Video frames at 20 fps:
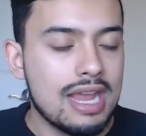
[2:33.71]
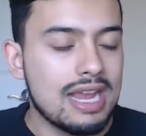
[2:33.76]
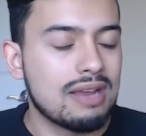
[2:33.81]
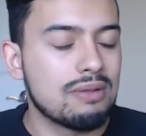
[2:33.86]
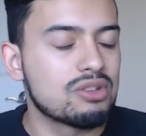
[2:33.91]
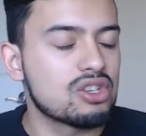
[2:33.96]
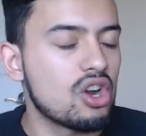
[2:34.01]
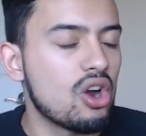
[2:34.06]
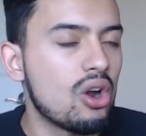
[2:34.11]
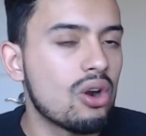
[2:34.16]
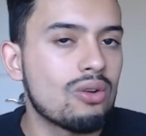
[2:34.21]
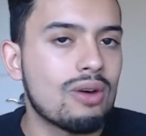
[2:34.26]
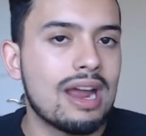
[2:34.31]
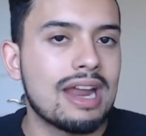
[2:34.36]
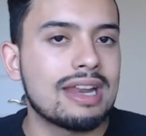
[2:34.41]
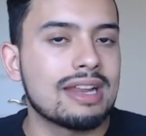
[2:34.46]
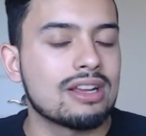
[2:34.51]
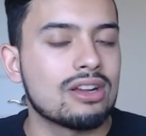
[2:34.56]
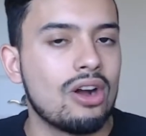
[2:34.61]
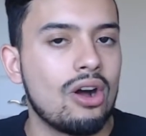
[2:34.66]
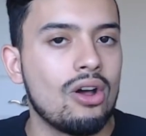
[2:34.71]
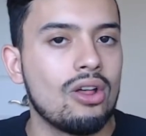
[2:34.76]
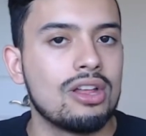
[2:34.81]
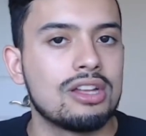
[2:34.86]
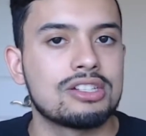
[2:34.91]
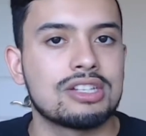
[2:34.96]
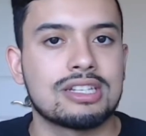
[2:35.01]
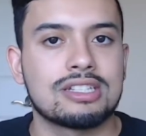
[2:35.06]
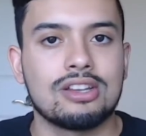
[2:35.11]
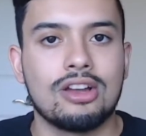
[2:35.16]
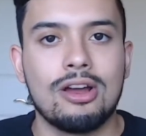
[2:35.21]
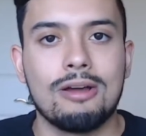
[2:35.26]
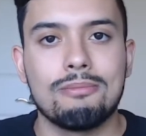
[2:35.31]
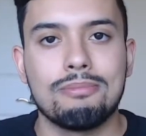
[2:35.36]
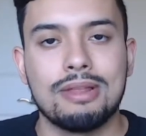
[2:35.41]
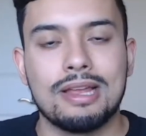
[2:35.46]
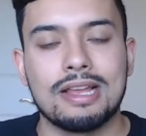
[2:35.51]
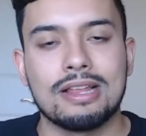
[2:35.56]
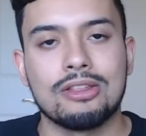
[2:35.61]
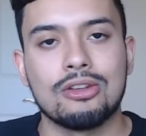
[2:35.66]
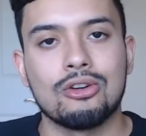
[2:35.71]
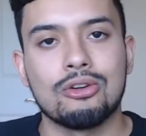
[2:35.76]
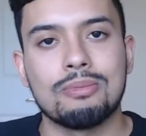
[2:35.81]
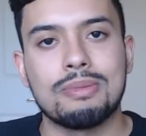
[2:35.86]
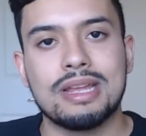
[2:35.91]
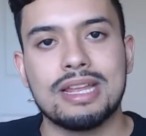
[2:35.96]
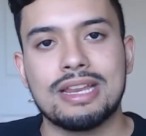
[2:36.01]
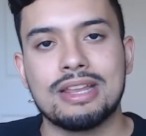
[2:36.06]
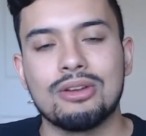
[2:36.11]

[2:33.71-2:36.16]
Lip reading: He was all right in college. I saw him play a little bit.